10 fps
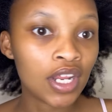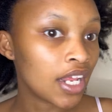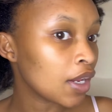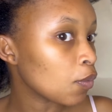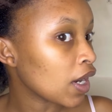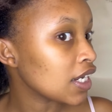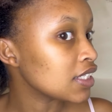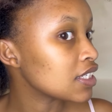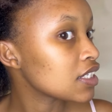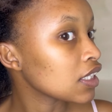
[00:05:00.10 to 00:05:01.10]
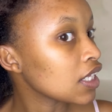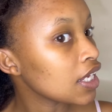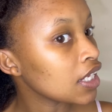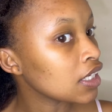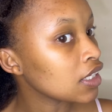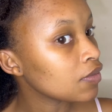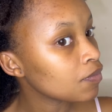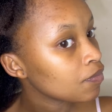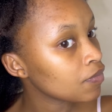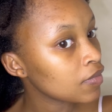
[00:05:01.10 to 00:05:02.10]
hair while it's still in
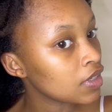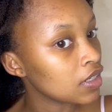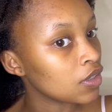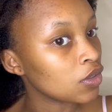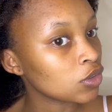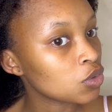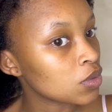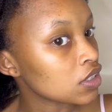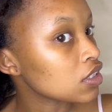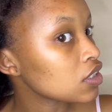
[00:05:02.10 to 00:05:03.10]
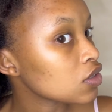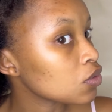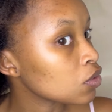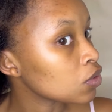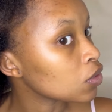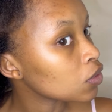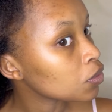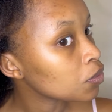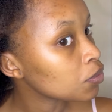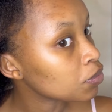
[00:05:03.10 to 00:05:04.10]
little twists or
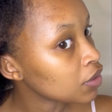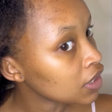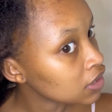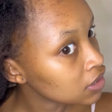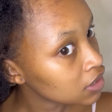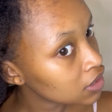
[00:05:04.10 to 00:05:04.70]
braids